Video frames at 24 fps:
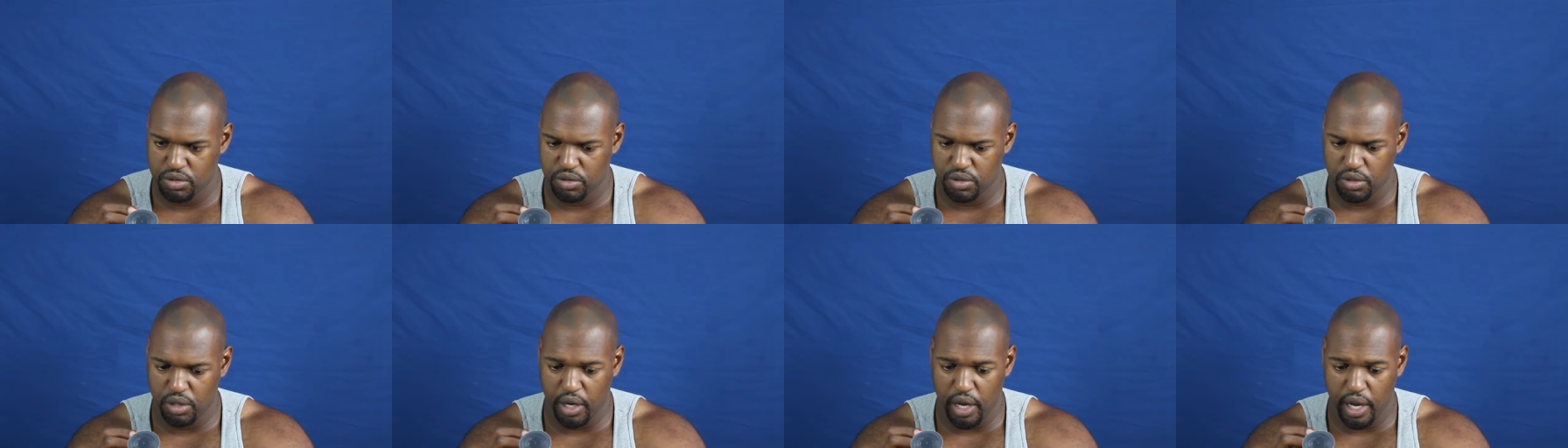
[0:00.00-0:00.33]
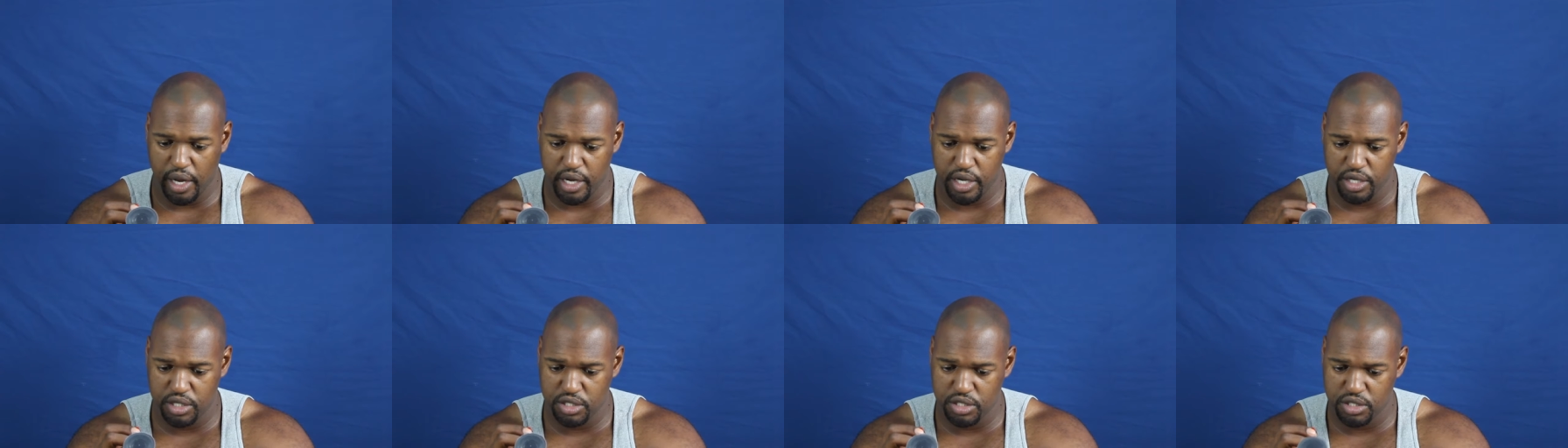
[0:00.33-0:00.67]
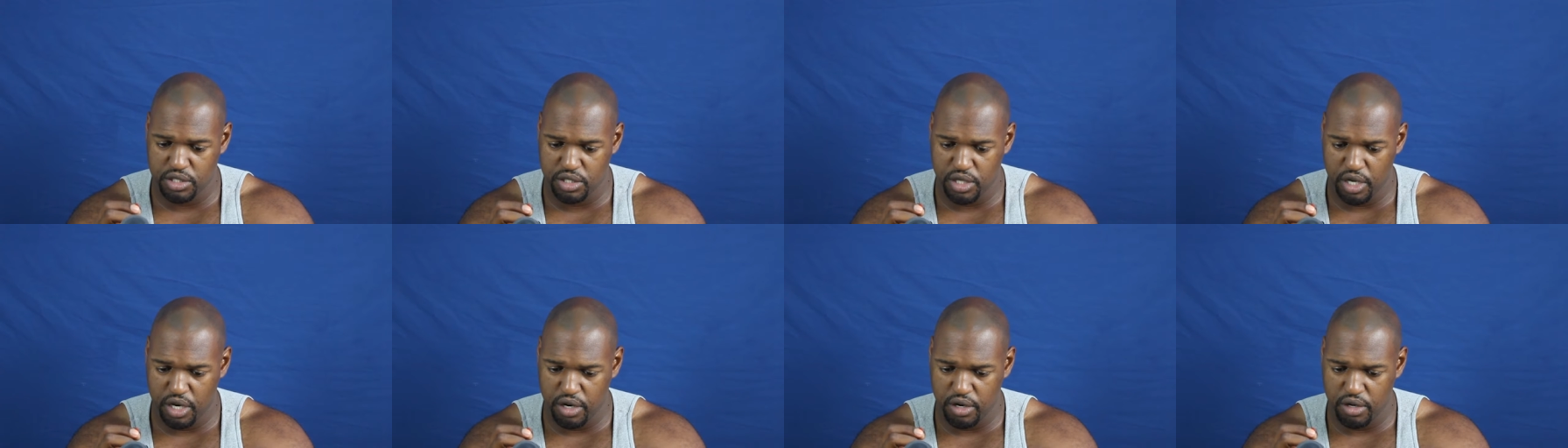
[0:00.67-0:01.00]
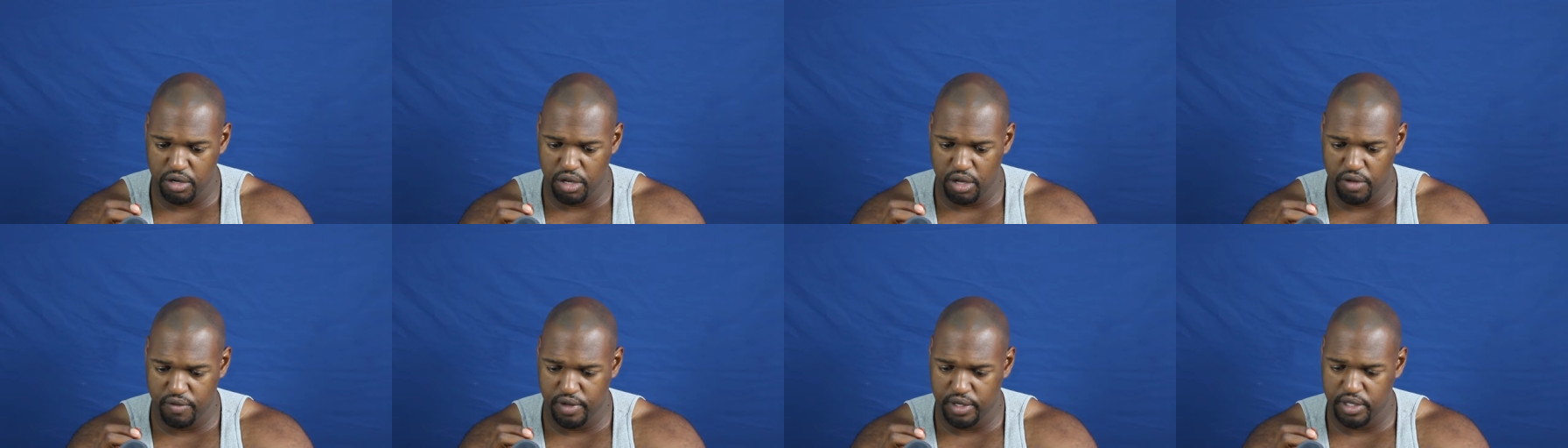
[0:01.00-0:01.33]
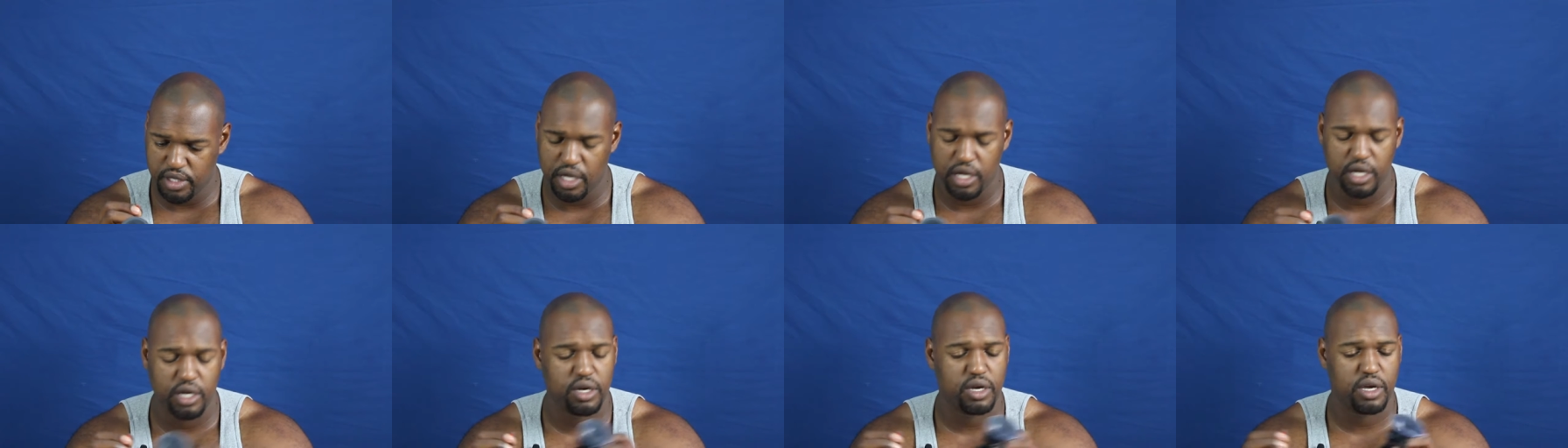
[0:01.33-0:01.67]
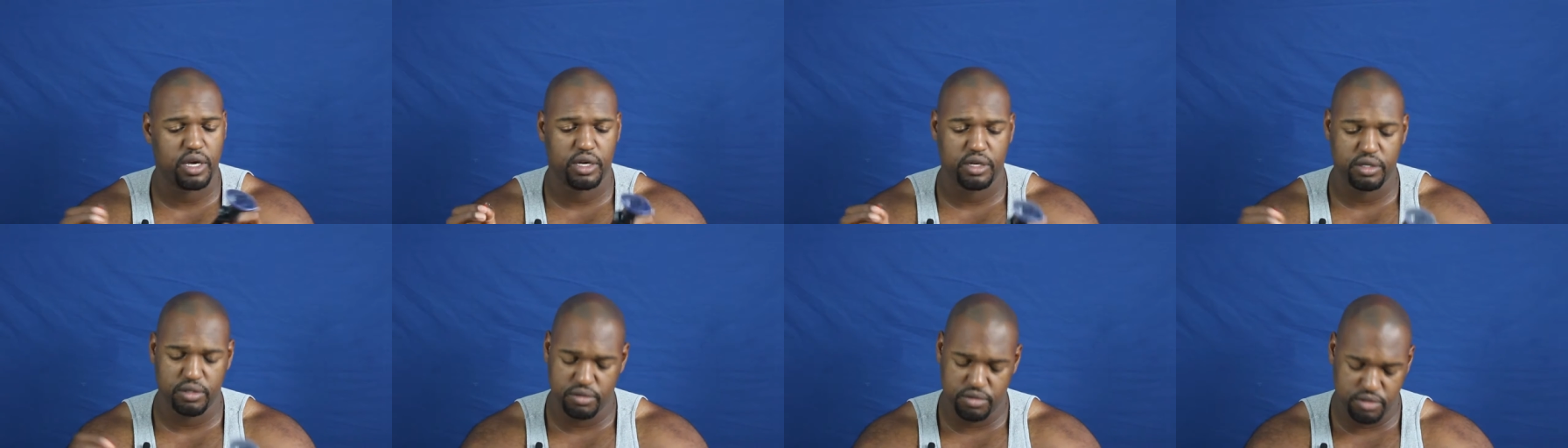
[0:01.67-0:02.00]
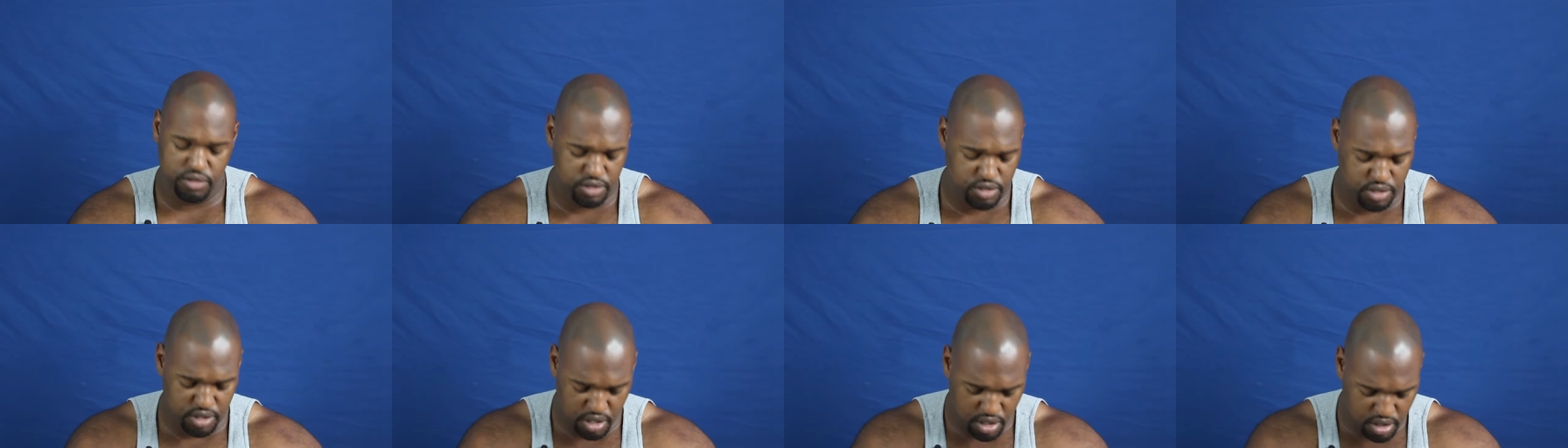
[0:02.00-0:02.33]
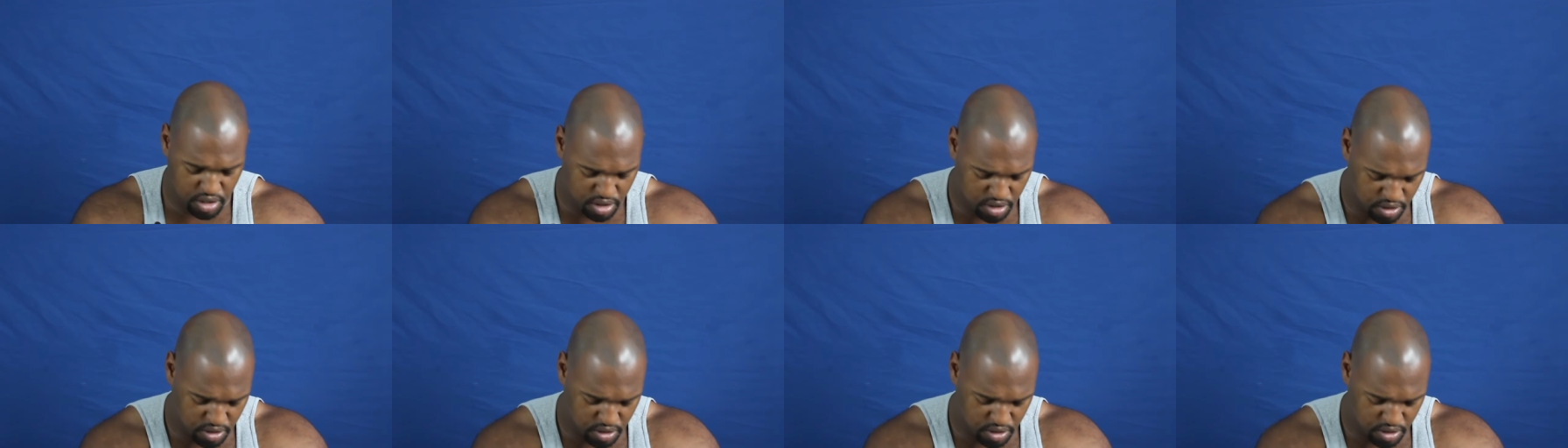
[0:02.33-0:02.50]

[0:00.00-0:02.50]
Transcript: or I could just tear it off. Okay, just tear it